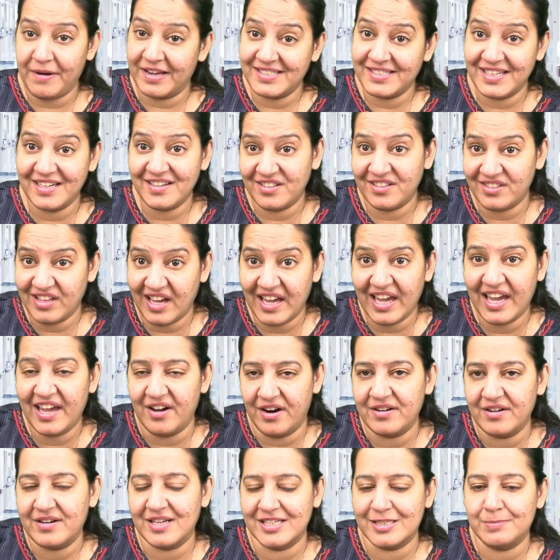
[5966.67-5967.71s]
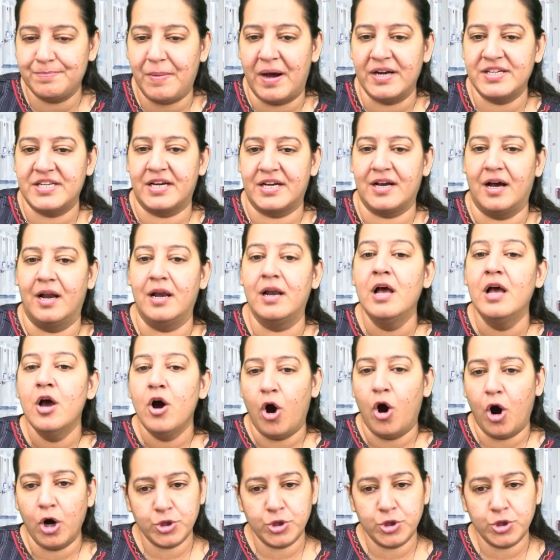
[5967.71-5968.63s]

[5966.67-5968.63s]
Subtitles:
present in the air, dust particle,